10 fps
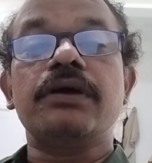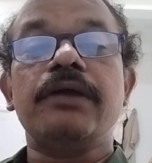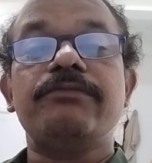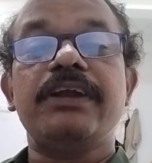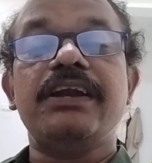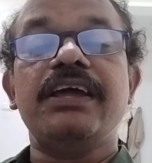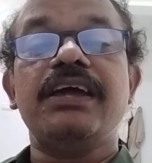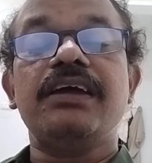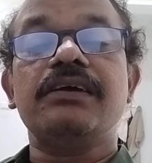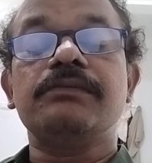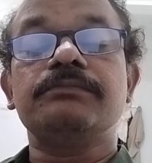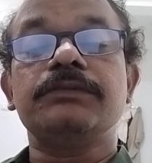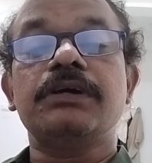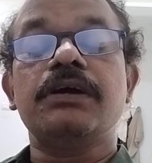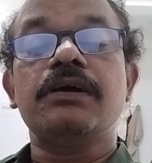every day
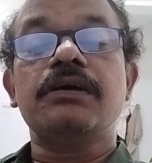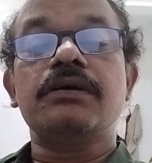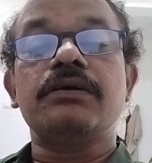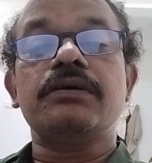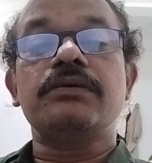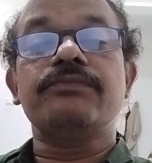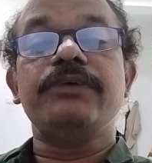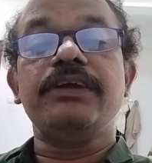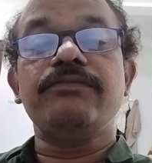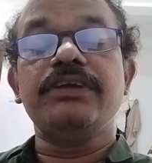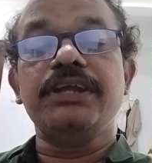we